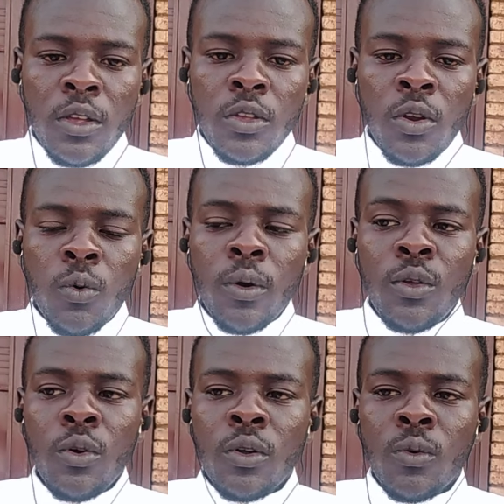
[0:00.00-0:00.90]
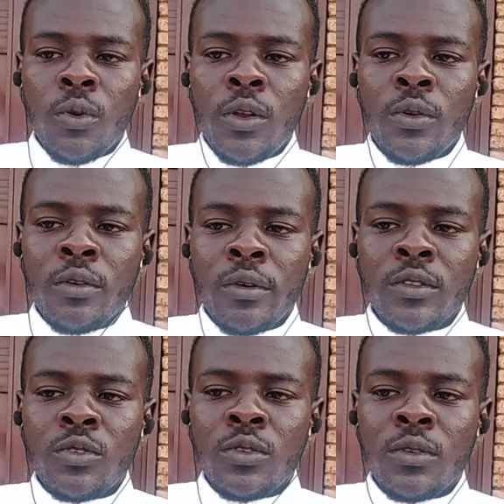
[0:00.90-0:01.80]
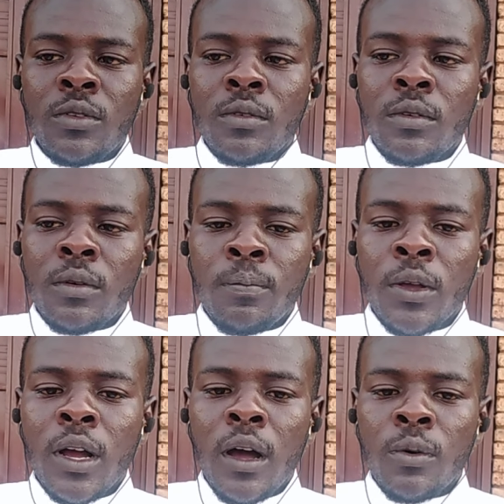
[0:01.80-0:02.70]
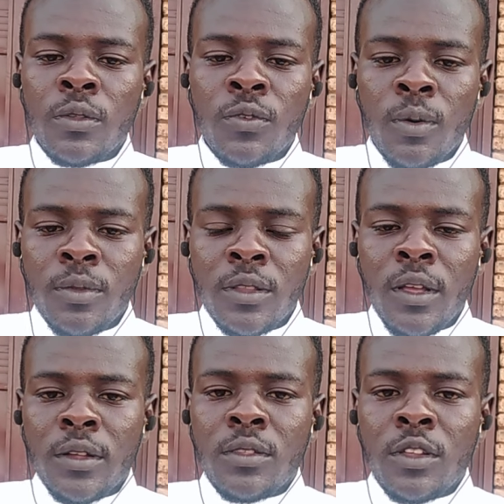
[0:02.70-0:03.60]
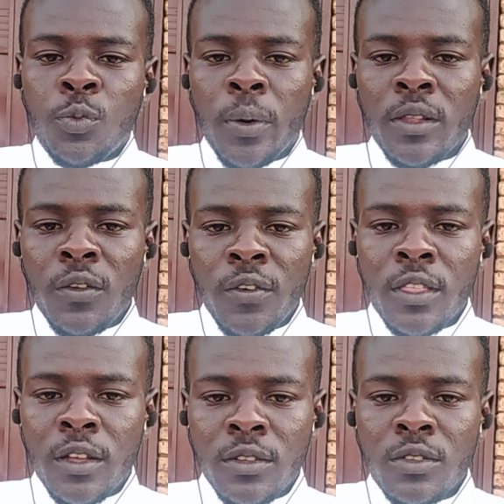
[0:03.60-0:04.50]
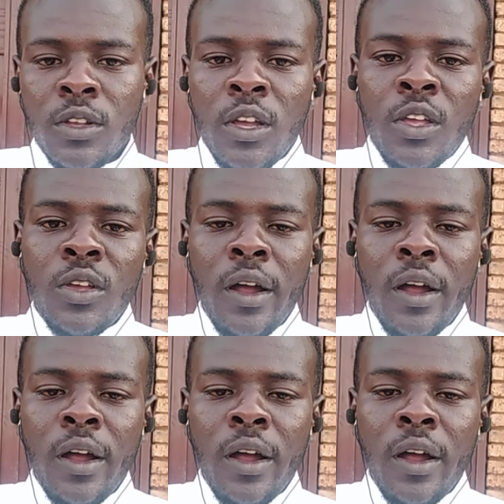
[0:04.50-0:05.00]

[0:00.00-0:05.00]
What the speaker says: When you are going to pick out from the text the specific things, you